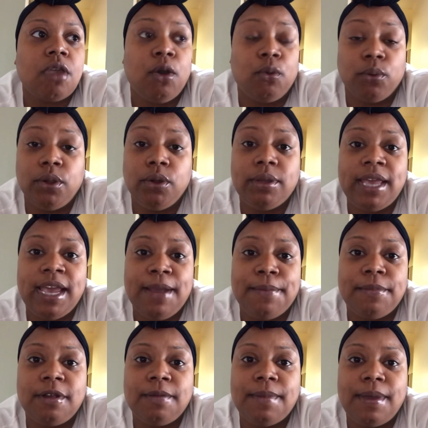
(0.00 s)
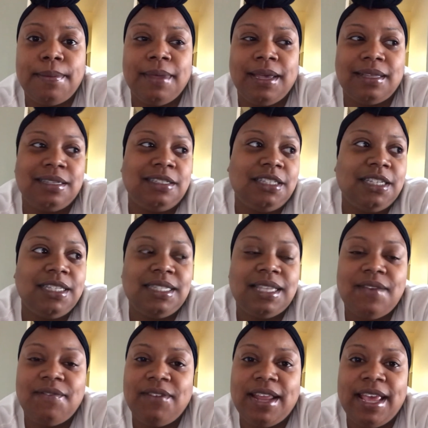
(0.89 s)
real camera, maybe like the
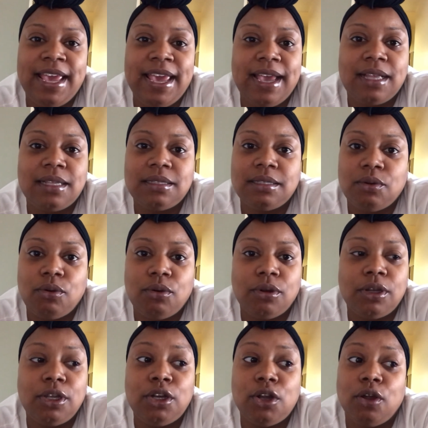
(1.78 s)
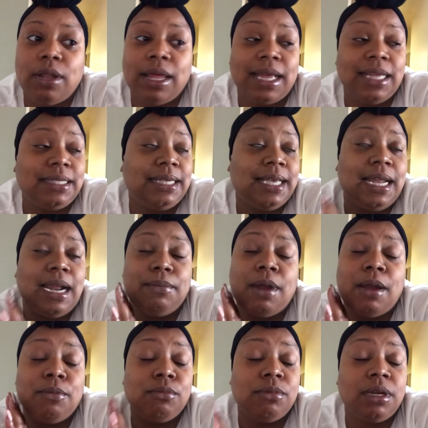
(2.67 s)
G7X, or, you know, like I said,
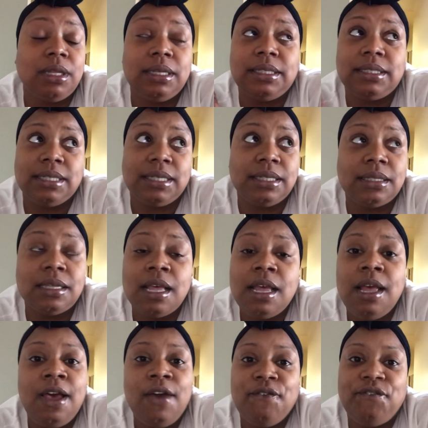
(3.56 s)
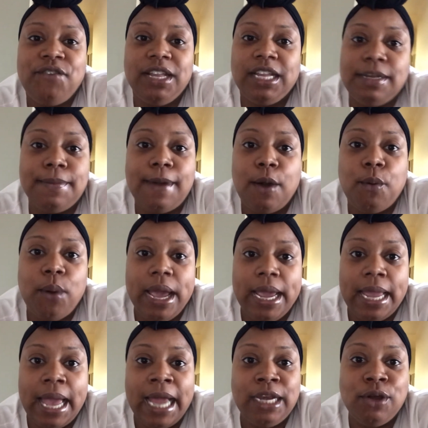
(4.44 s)
I'm really just feeling my
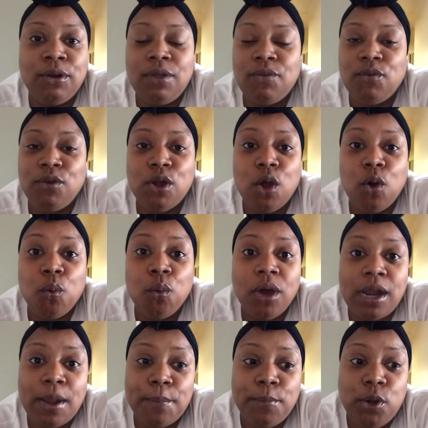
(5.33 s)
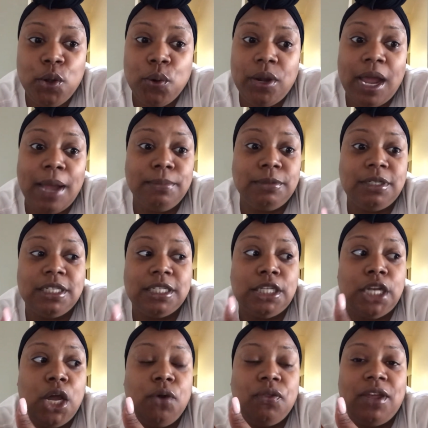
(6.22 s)
way. I don't even know what I'm doing. I
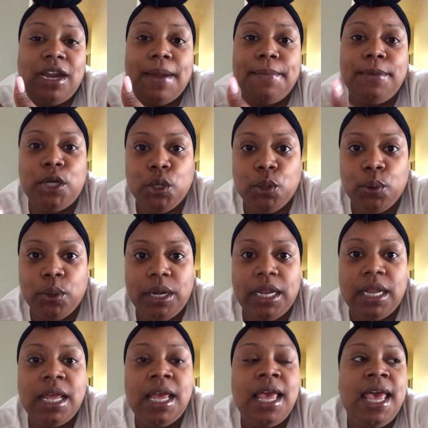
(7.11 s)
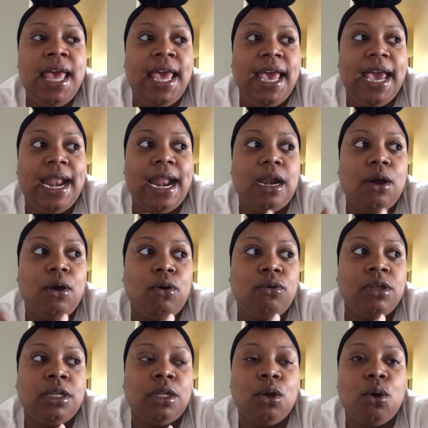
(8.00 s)
just know that I'm doing it. And I
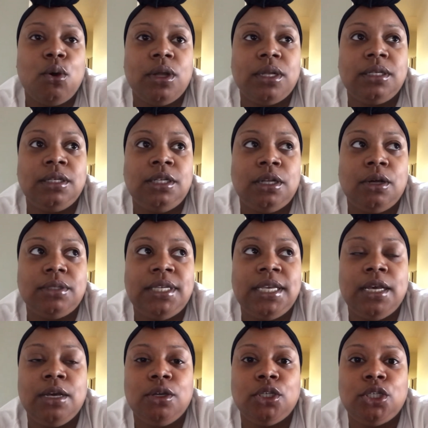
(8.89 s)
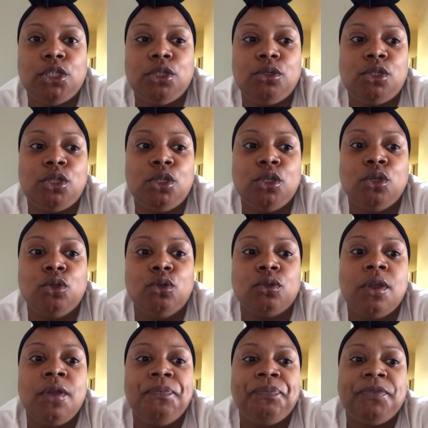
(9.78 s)
know the Lord, you know, tells you
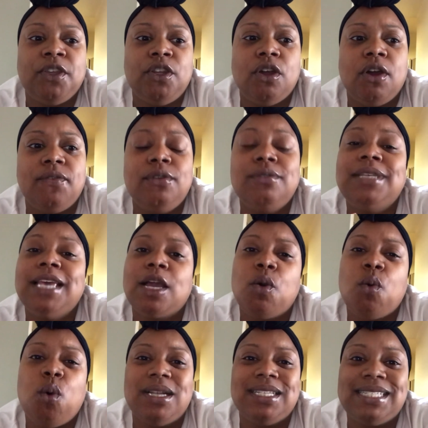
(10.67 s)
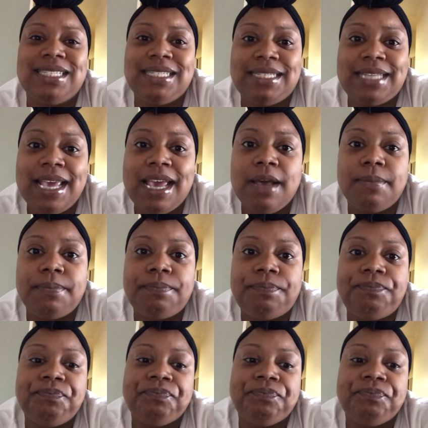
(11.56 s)
to, you know, if you take one step,